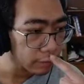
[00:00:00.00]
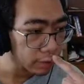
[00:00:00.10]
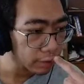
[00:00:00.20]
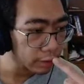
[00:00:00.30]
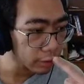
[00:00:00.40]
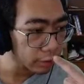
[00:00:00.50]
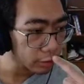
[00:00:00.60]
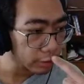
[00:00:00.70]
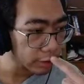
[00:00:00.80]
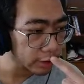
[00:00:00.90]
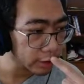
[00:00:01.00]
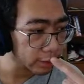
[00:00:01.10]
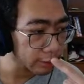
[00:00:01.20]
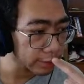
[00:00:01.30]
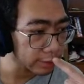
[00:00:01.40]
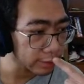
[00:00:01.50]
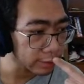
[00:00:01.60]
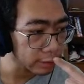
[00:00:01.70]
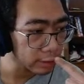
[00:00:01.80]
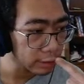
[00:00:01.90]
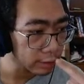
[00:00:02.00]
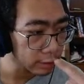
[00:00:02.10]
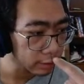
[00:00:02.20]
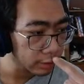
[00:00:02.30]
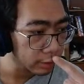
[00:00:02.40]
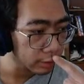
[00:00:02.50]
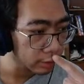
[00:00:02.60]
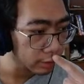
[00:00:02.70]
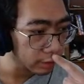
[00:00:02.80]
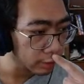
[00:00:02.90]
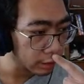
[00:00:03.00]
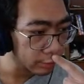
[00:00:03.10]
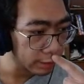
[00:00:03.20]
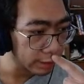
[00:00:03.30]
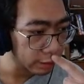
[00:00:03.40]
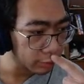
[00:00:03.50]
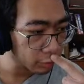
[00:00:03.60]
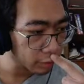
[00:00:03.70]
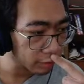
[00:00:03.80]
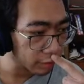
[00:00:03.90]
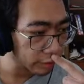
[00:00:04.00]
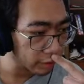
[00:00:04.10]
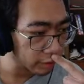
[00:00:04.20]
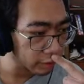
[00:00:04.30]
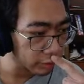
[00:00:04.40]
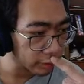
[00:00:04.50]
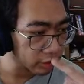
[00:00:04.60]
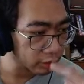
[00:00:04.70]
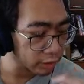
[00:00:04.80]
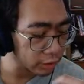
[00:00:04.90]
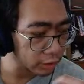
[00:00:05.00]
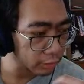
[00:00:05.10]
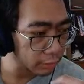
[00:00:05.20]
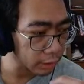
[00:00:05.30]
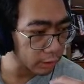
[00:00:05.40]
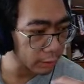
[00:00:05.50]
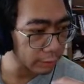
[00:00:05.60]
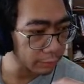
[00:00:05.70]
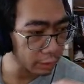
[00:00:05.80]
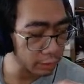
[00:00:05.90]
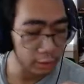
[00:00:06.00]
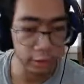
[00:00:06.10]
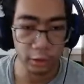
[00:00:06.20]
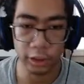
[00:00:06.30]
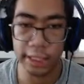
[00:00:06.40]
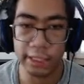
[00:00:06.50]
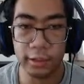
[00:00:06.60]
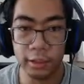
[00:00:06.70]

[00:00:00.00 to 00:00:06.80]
Click the join channel button. Nightbot dashboard and follow the on-screen instructions to mod Nightbot on your channel.